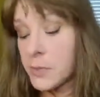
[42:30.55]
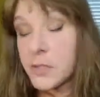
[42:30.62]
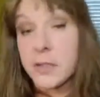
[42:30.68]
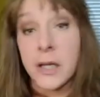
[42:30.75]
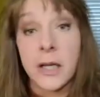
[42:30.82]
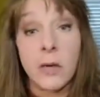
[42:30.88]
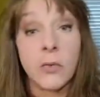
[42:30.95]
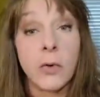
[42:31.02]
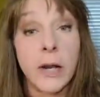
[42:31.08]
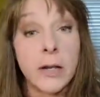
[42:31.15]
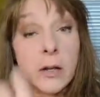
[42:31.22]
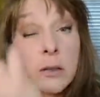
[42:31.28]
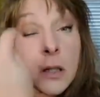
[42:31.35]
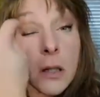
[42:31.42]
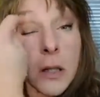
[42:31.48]
staying
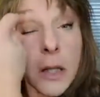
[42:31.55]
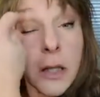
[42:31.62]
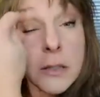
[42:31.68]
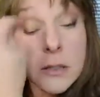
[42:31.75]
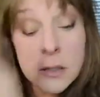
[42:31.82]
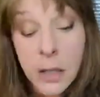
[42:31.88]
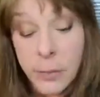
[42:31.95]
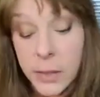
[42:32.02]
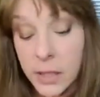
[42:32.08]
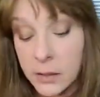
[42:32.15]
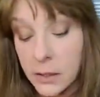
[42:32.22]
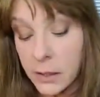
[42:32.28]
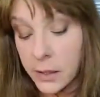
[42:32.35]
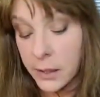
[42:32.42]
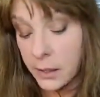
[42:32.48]
right on the lid, stopping at
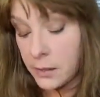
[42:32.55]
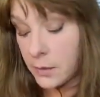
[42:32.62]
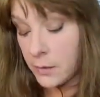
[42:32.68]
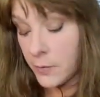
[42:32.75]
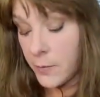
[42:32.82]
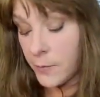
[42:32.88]
the lid.